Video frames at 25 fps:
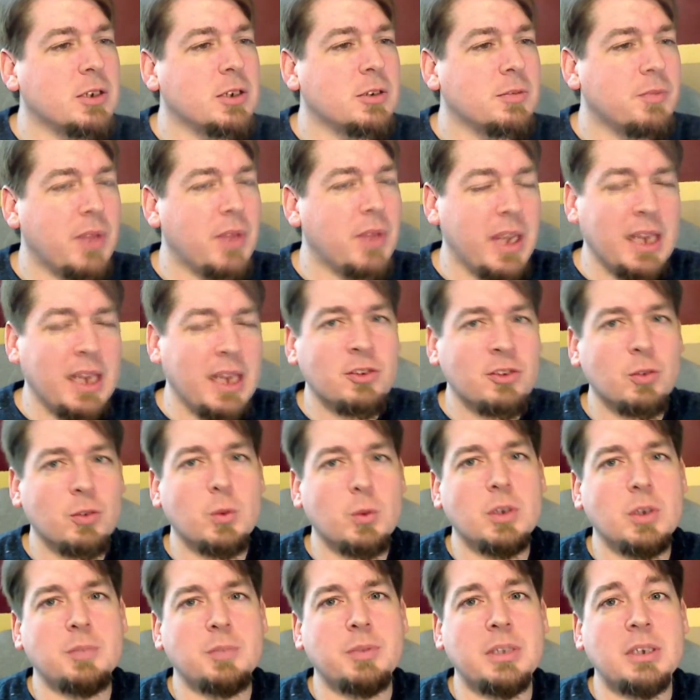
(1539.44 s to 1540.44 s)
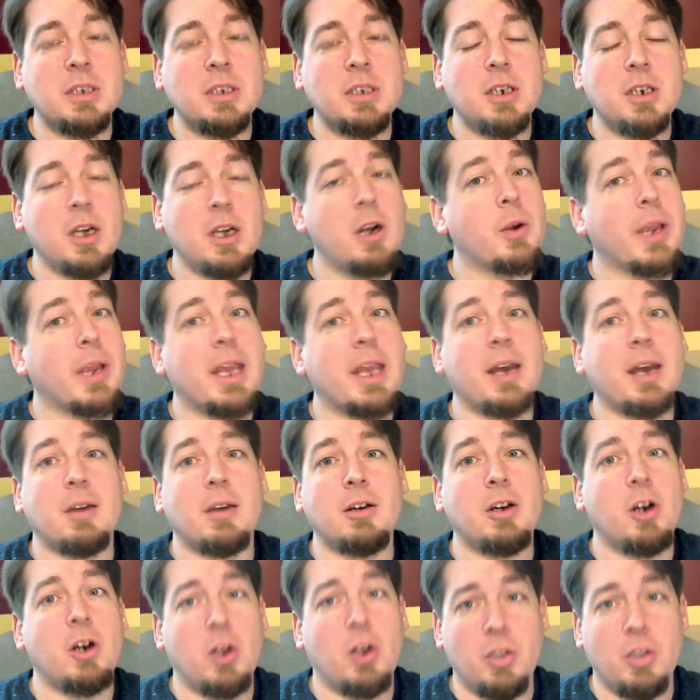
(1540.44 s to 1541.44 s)
the answer would have been, oh yeah,
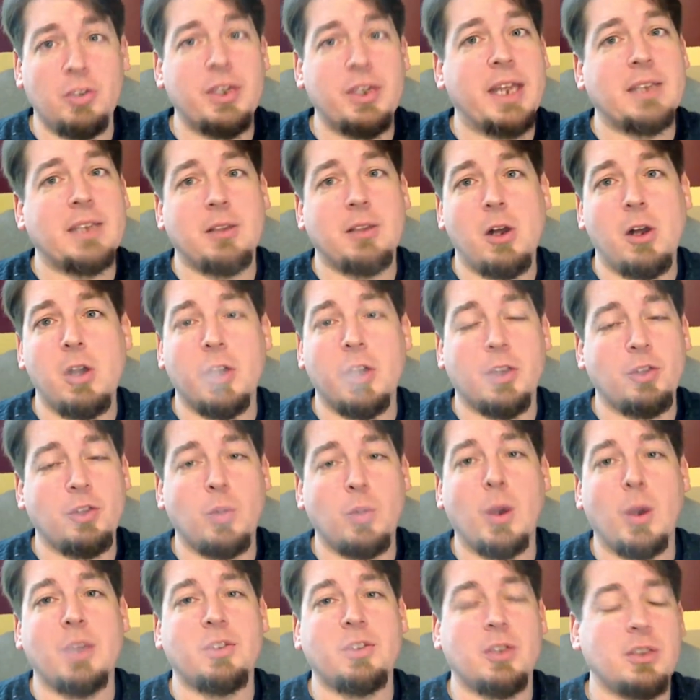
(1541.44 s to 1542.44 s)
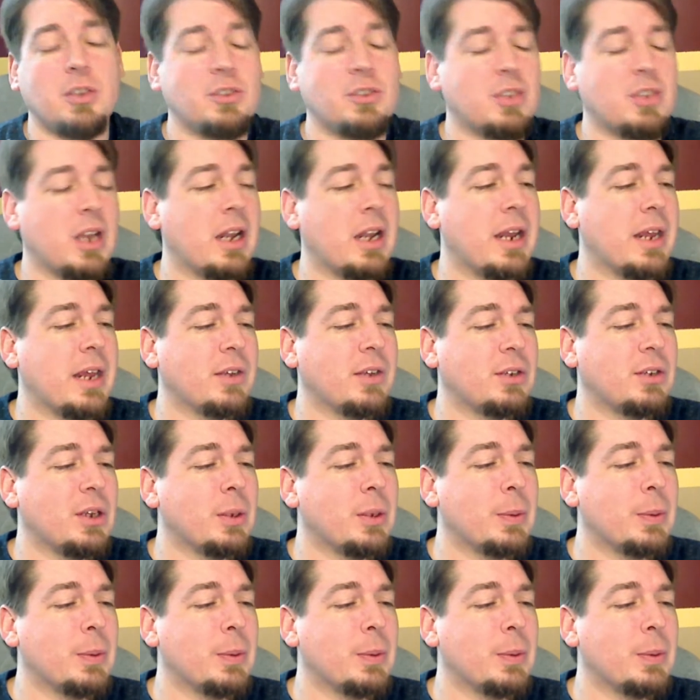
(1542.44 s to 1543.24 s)
all day long and twice on Sundays.